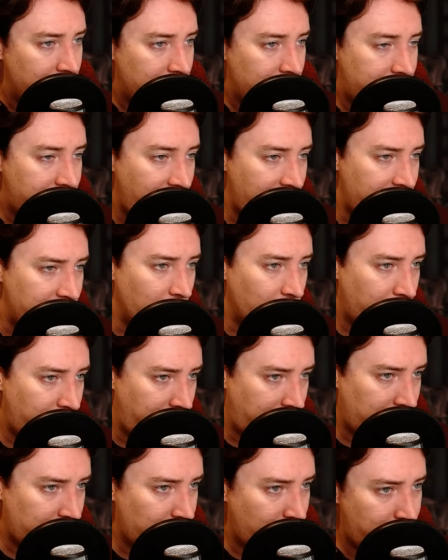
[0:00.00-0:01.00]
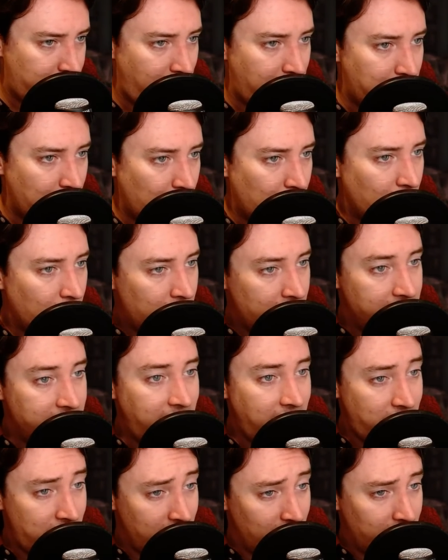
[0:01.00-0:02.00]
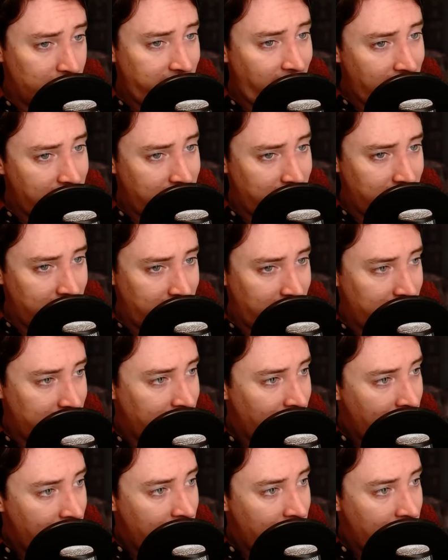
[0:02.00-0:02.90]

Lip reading: dismal things which people call conditional sentences,